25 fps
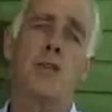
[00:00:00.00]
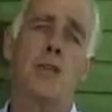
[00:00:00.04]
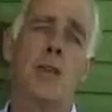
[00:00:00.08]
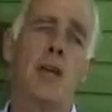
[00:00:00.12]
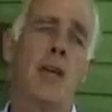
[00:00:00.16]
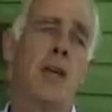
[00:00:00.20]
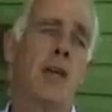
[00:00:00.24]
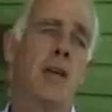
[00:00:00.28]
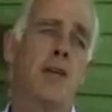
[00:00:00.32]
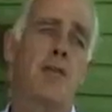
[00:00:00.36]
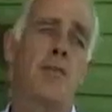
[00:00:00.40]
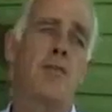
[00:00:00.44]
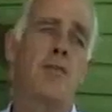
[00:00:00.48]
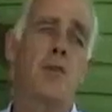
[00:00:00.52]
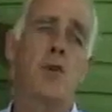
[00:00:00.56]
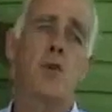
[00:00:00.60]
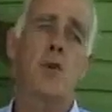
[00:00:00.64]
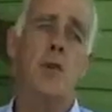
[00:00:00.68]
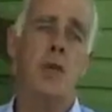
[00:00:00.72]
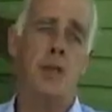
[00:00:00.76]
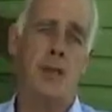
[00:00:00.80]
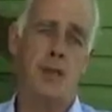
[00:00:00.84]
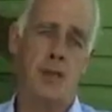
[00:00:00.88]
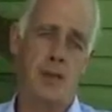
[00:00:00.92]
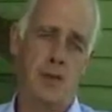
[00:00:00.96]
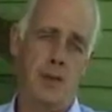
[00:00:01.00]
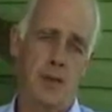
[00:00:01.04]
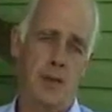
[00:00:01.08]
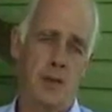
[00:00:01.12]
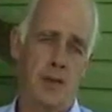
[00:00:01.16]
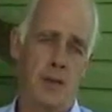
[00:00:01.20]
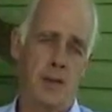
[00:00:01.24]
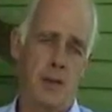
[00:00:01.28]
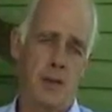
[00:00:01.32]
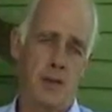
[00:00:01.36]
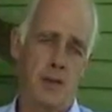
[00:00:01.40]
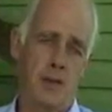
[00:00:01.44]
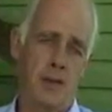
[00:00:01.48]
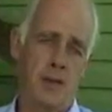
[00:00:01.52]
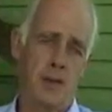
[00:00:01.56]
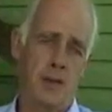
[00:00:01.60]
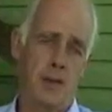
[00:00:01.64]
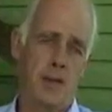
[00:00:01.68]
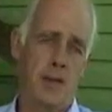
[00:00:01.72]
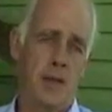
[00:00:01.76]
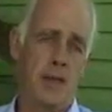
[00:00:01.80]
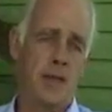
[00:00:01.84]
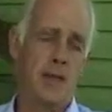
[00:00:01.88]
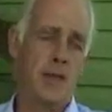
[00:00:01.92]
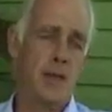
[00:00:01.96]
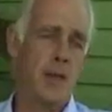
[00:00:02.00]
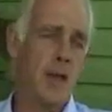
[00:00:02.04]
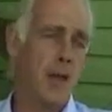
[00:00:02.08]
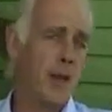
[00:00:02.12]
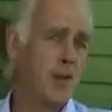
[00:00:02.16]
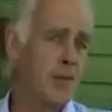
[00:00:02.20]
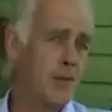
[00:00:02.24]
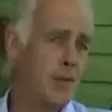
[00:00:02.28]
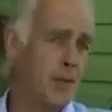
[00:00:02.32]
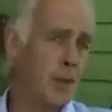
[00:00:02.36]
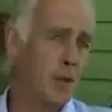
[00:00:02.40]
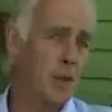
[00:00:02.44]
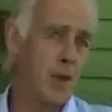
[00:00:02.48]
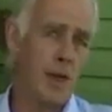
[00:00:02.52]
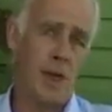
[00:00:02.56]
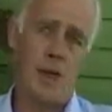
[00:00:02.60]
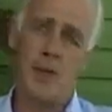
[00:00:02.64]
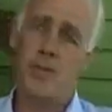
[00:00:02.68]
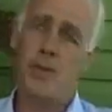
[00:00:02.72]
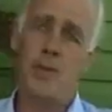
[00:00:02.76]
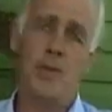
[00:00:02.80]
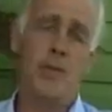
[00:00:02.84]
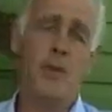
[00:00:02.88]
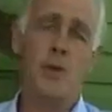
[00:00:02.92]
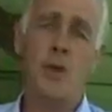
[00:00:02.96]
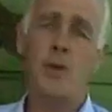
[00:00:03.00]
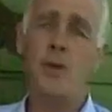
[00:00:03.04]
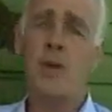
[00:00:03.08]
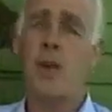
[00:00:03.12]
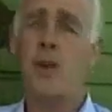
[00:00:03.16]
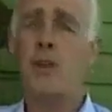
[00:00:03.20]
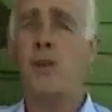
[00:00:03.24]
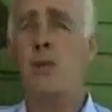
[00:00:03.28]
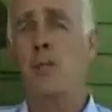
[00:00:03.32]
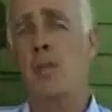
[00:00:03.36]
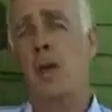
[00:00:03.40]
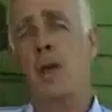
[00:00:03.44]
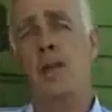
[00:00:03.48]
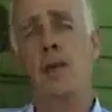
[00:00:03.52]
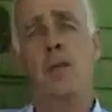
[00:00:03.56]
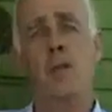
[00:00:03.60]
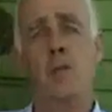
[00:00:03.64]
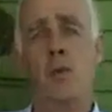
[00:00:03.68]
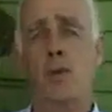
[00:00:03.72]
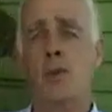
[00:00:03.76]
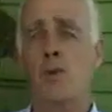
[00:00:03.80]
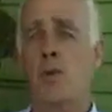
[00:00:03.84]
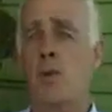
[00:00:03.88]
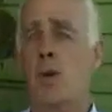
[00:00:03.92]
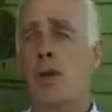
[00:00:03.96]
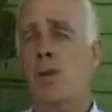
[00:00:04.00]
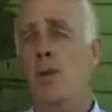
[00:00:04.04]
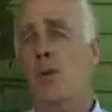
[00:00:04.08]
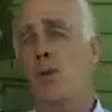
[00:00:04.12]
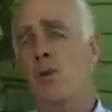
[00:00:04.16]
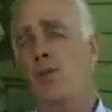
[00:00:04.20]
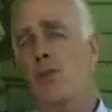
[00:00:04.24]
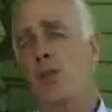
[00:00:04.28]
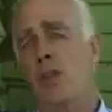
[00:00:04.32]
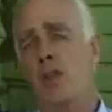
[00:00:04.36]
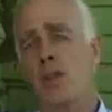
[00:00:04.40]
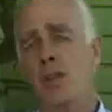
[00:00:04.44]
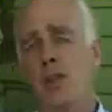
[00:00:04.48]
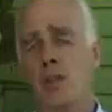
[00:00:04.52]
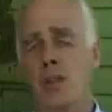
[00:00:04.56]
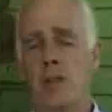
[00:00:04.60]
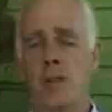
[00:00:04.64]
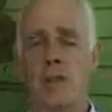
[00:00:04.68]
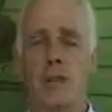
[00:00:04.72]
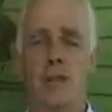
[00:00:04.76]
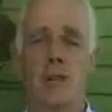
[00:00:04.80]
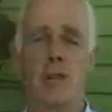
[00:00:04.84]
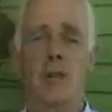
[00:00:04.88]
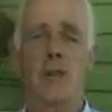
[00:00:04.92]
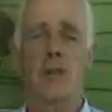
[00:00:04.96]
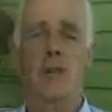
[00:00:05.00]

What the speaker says: is a fluid, that it has no life, and so it doesn't matter which way you treat it.